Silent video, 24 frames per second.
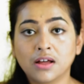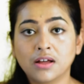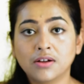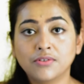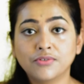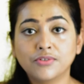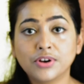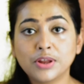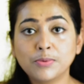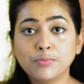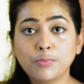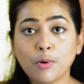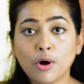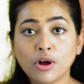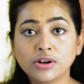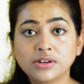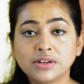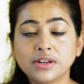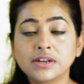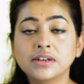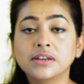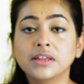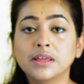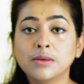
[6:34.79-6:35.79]
repot
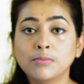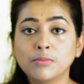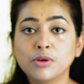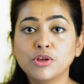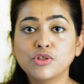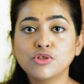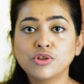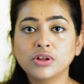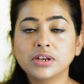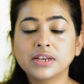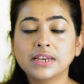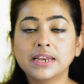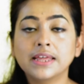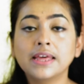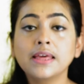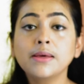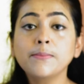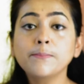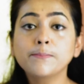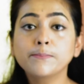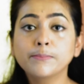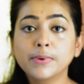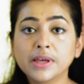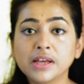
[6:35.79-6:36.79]
it immediately,
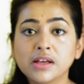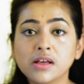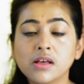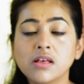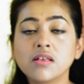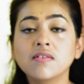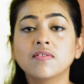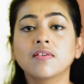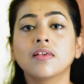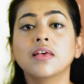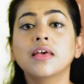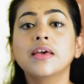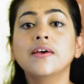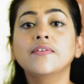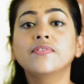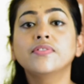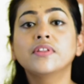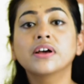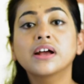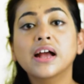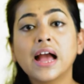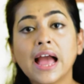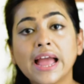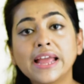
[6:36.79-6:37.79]
because
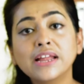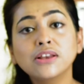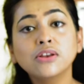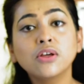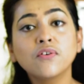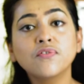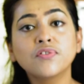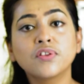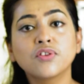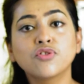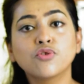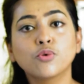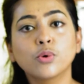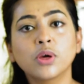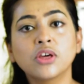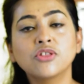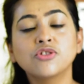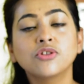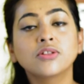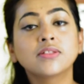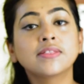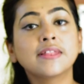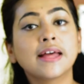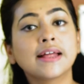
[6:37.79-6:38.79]
the kind of
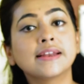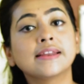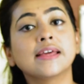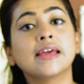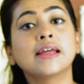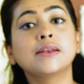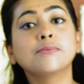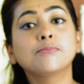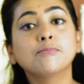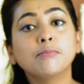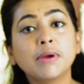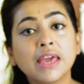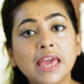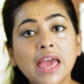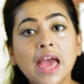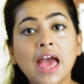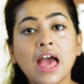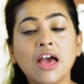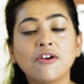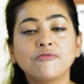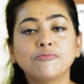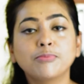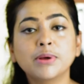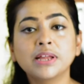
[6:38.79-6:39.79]
situation that it may
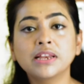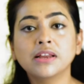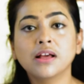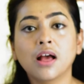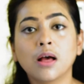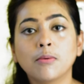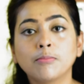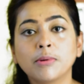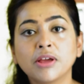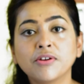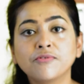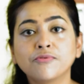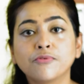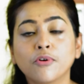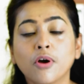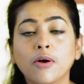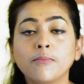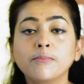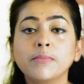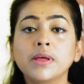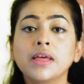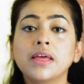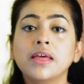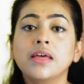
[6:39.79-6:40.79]
have been coming
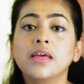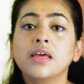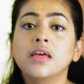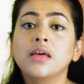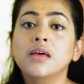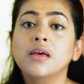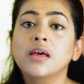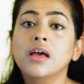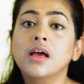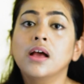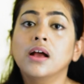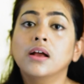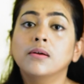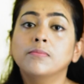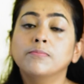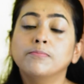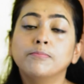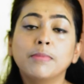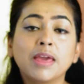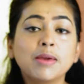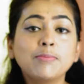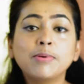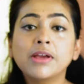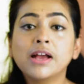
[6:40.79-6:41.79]
from
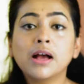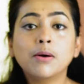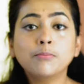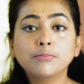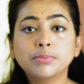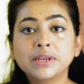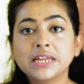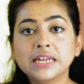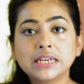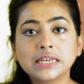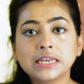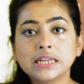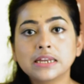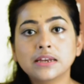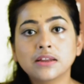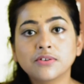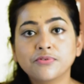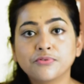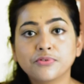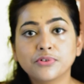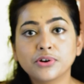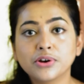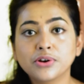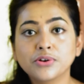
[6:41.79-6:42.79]
may be completely
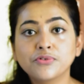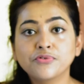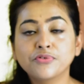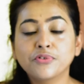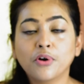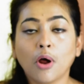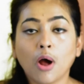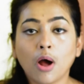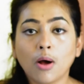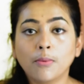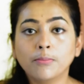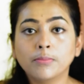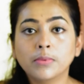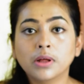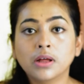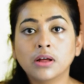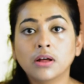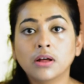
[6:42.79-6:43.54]
different from